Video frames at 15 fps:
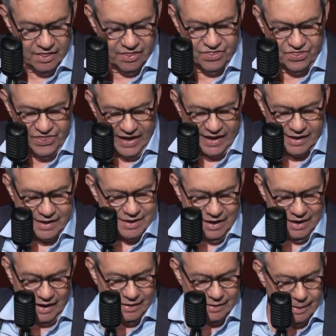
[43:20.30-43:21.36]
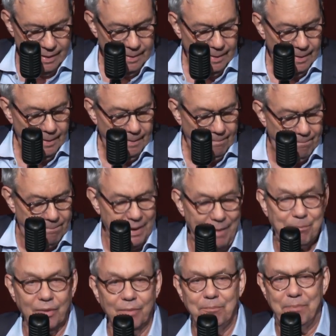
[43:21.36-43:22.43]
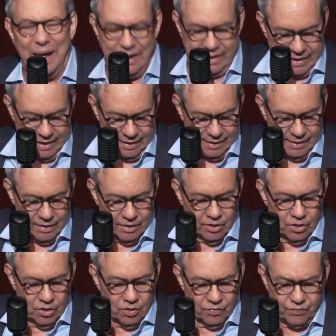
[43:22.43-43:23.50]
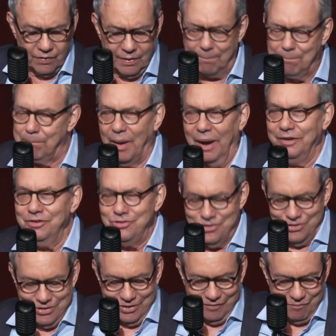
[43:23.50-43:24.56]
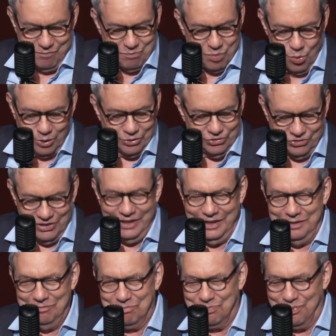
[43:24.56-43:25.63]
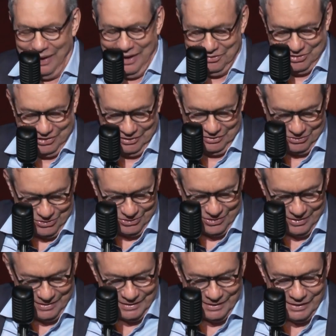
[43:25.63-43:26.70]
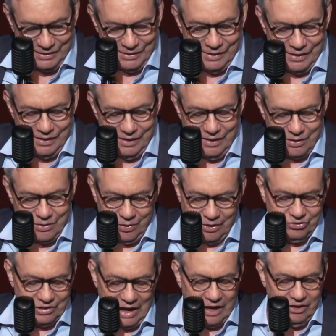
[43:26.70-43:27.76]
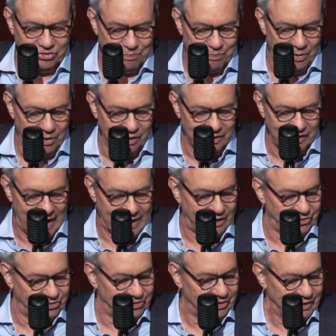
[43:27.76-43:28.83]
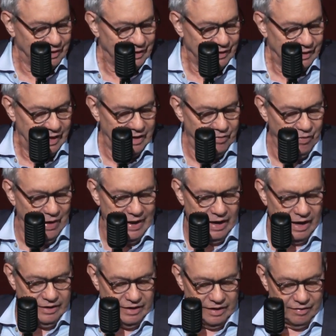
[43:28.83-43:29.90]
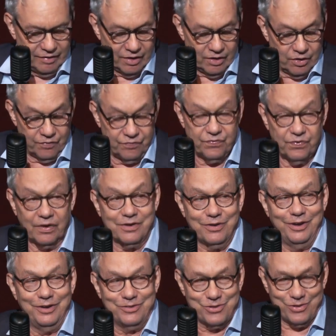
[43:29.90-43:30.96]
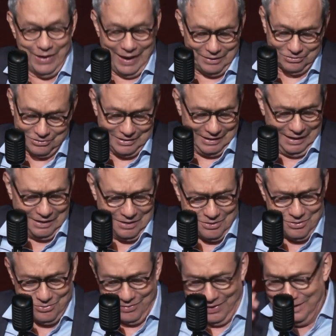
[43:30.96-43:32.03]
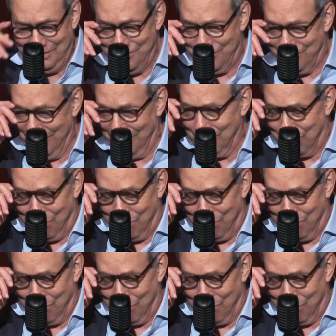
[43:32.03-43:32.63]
Thick cut pepper bacon for a punch of porcine presence. Chris iceberg lettuce and red onion for contrasting crunch and